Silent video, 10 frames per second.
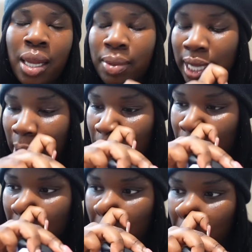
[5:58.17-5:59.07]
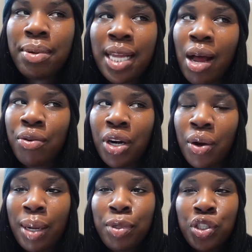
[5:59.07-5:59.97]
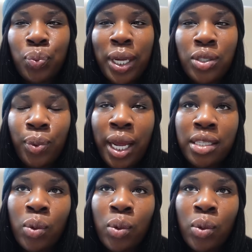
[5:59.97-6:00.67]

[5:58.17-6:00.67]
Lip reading: I was like, oh no. I was like, oh no, let me just wait till later.